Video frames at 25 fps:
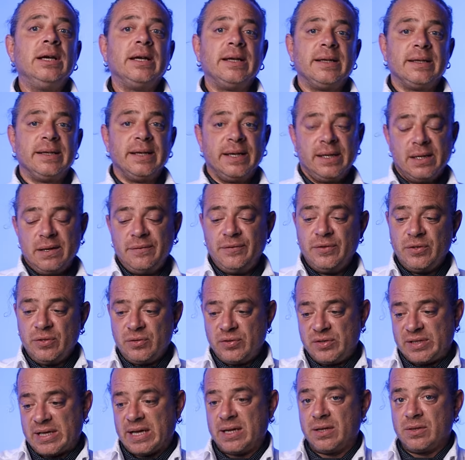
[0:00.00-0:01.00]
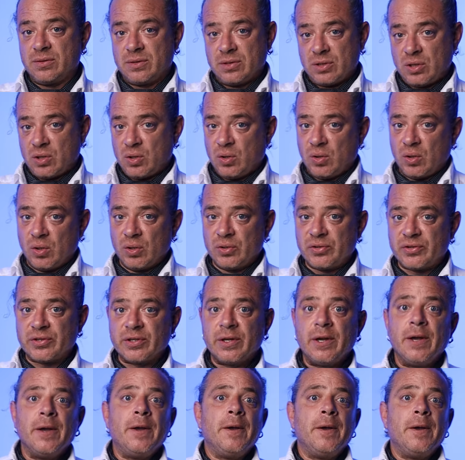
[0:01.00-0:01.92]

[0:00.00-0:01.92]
and again, if you stay on the course,